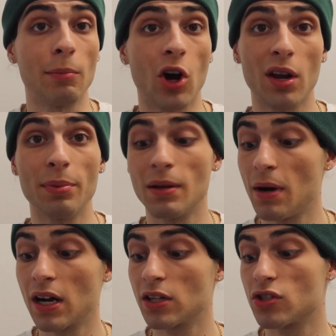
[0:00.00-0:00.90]
caught up in the
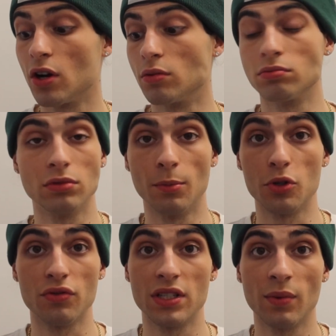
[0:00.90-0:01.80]
manga, so the
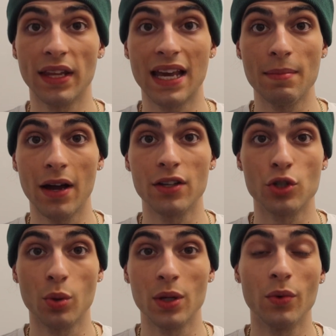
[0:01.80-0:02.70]
most recent one that came out is
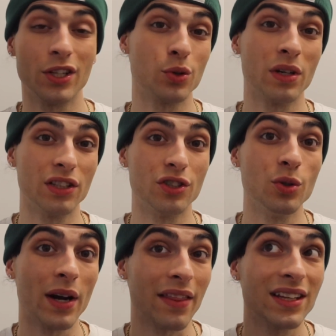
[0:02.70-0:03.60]
21 and
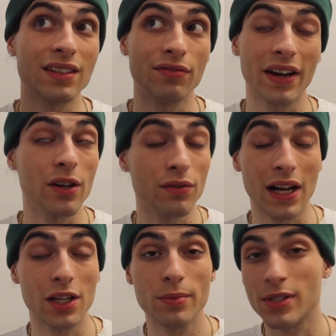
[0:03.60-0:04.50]
22, and I think the final
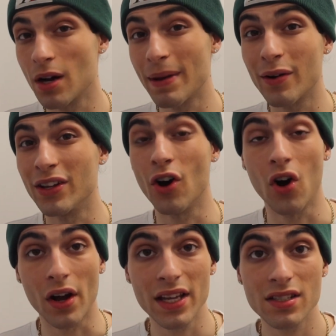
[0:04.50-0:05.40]
volumes come out in
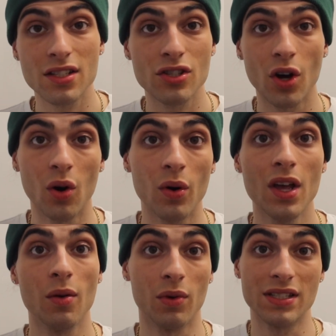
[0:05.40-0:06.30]
August, so
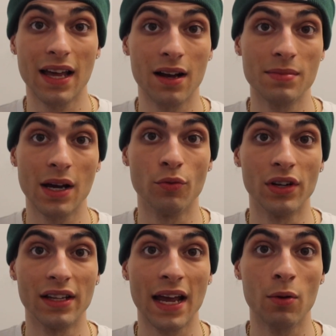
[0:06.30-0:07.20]
once that comes out,
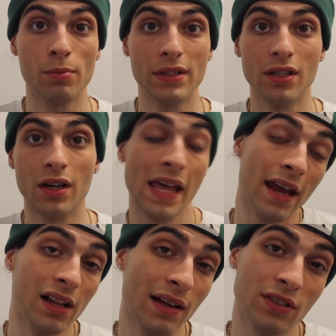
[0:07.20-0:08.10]
Real Account will be done,
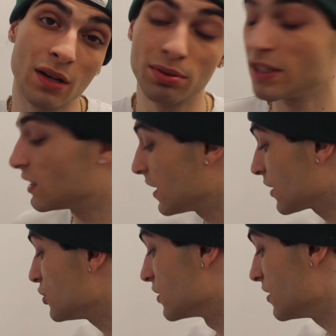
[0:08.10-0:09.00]
and I'll have the complete
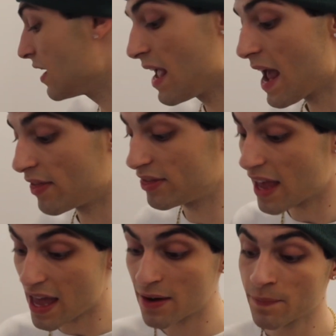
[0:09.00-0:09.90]
collection. And
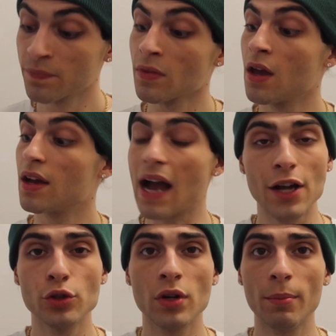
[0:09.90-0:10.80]
then,
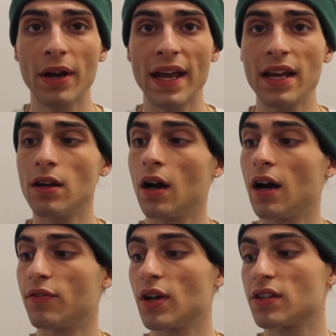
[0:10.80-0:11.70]
Kaiju number 8,
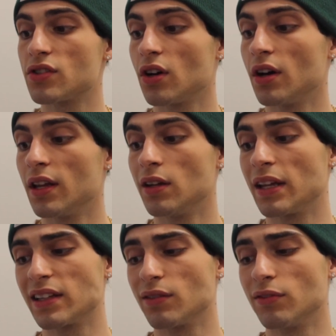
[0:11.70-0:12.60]
uh, if you guys saw in
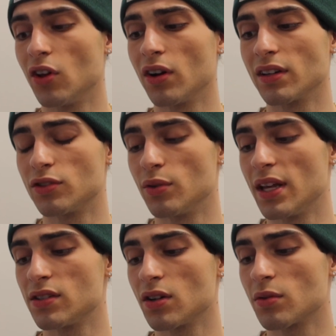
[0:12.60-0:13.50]
like the vlog two
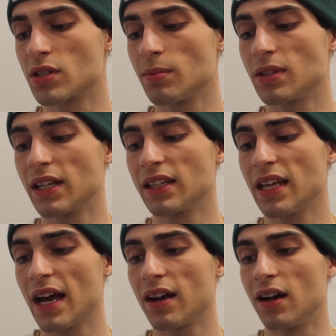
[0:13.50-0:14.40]
days ago or something like
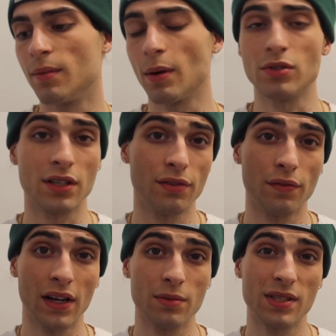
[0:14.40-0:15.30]
that, um, I was looking for
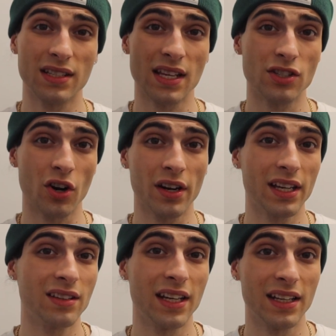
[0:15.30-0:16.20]
volume 6 at
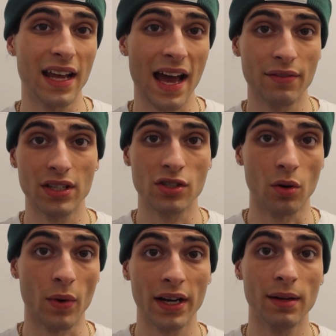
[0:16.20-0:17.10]
Target, they didn't have it, so
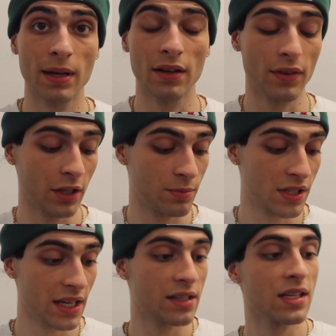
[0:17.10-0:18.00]
I wound up getting volume
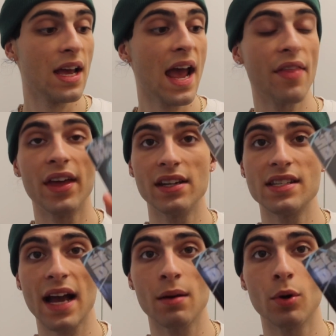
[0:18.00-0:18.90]
6, and then
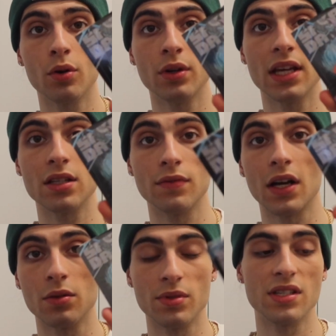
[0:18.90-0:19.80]
Sakamoto Days
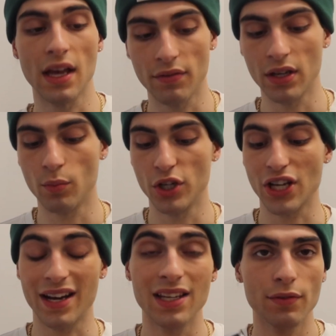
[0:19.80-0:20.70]
volume 7, which
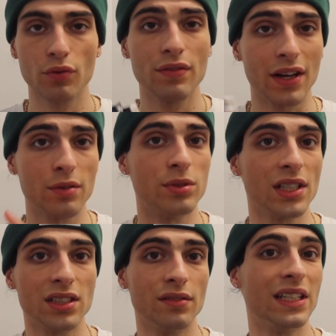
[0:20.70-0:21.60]
I didn't even read volume
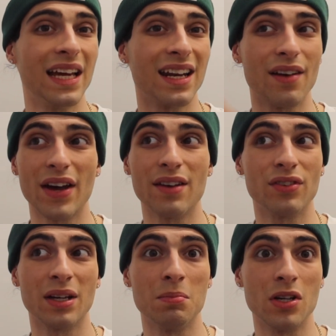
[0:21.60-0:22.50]
6 of it yet, and I've had it
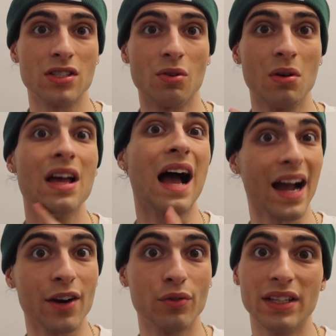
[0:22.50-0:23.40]
for like months, so I
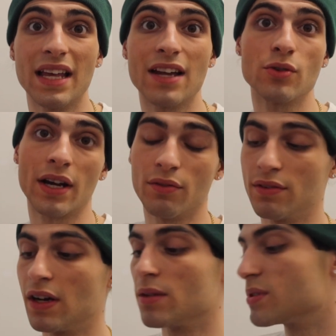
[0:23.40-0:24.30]
gotta read that so I can
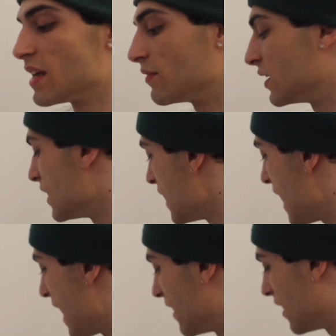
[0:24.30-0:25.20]
read volume 7,
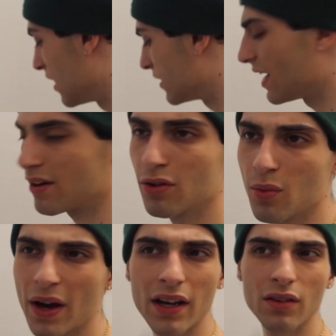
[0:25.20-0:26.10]
and uh, yeah, I don't know
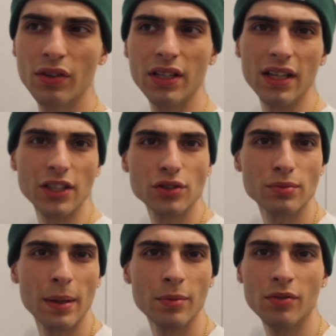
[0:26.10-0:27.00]
why I didn't read it, I just
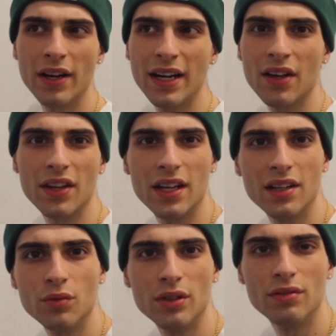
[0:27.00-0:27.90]
remembered right now that I
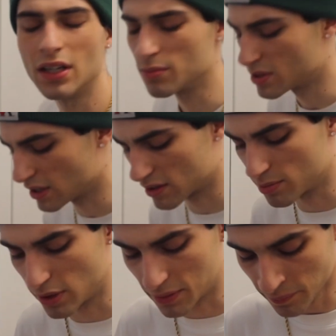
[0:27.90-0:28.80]
didn't read volume 6,
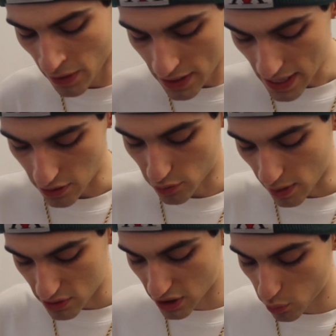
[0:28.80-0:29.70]
but yeah, so
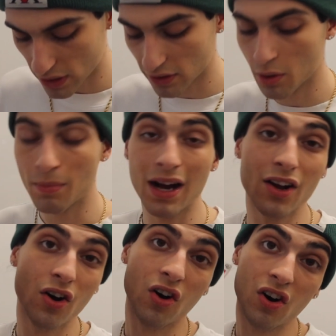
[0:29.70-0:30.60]
that was the quick little
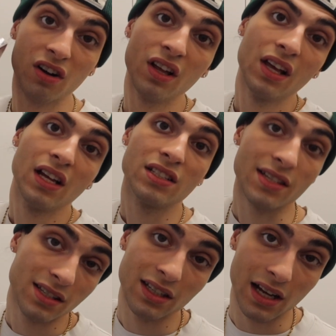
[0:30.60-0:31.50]
manga haul,
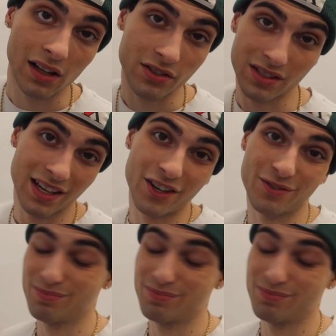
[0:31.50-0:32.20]
$60 later,